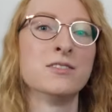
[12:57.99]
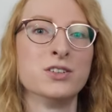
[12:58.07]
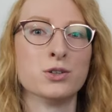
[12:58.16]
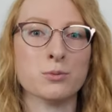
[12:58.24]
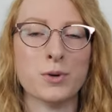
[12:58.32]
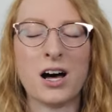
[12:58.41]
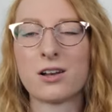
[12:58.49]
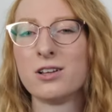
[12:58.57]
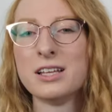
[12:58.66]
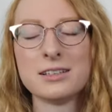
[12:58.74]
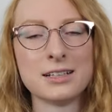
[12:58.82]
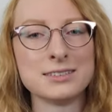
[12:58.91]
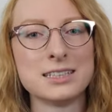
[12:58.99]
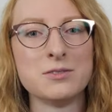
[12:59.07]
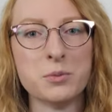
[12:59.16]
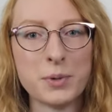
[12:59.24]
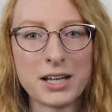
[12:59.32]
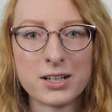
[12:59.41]
If you can model it, that's
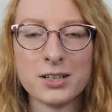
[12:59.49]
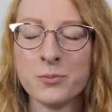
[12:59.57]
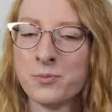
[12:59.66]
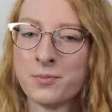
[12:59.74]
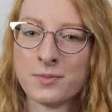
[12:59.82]
even better.